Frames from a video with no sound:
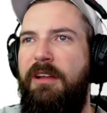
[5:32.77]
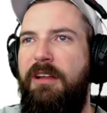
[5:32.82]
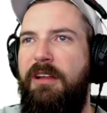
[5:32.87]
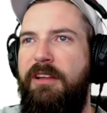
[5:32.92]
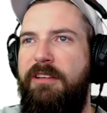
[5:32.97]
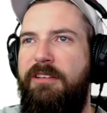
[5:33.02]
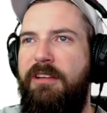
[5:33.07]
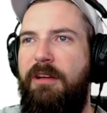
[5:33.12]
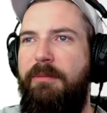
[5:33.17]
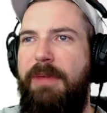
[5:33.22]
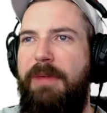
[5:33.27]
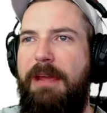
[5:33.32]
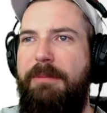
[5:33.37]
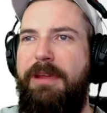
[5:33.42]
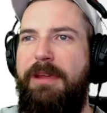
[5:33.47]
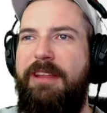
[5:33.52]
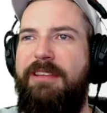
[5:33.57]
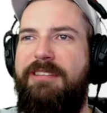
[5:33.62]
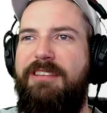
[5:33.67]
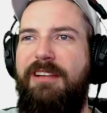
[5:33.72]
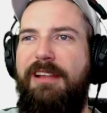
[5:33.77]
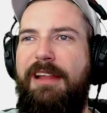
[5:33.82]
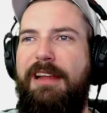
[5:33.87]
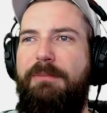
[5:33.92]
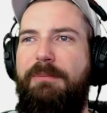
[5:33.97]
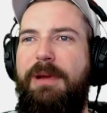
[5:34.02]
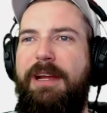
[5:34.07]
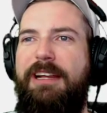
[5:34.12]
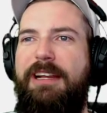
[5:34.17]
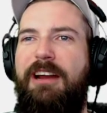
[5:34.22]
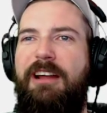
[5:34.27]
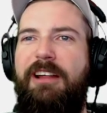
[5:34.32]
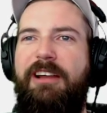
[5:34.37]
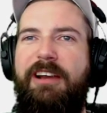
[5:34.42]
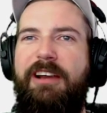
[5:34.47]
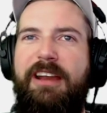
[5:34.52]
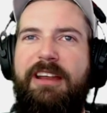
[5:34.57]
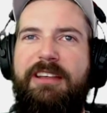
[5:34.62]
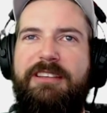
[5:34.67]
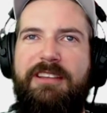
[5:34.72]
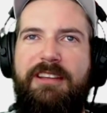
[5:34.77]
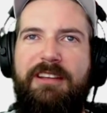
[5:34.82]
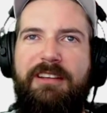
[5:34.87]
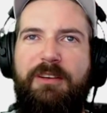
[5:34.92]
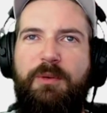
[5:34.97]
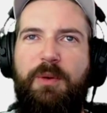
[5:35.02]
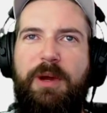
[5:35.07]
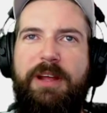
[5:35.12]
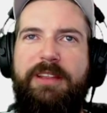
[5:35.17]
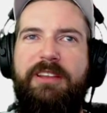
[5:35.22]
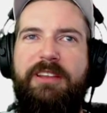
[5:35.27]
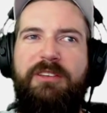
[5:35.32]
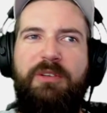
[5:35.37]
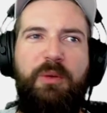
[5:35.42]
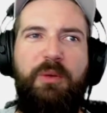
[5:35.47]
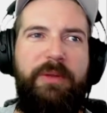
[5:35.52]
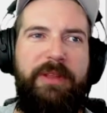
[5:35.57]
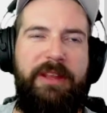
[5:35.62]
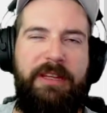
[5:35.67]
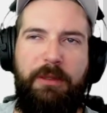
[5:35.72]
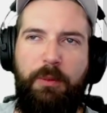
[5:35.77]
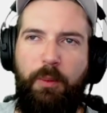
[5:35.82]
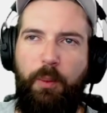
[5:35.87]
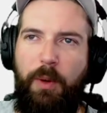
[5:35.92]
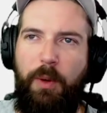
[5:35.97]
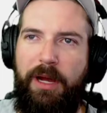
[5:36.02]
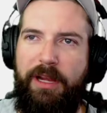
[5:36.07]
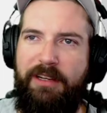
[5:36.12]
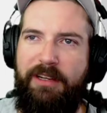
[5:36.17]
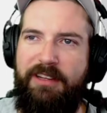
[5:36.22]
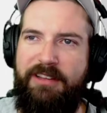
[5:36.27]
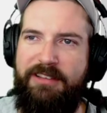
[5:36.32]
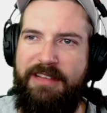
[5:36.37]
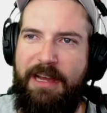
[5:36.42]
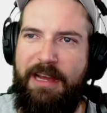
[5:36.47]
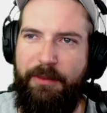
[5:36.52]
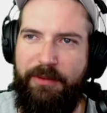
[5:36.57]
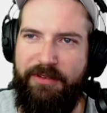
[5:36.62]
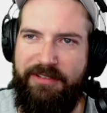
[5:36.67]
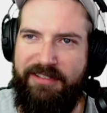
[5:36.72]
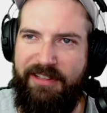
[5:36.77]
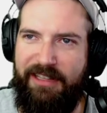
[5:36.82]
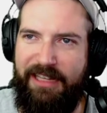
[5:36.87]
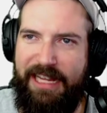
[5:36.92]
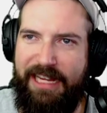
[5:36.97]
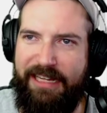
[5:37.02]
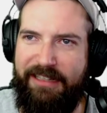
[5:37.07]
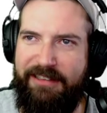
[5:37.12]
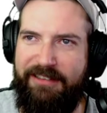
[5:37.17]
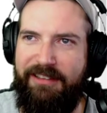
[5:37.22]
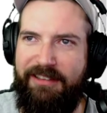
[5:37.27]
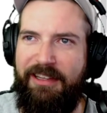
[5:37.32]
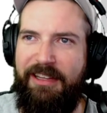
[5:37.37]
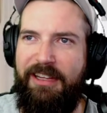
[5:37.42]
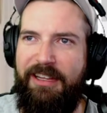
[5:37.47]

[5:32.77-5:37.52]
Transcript: So maybe select by color isn't quite the tool that you want, because that will select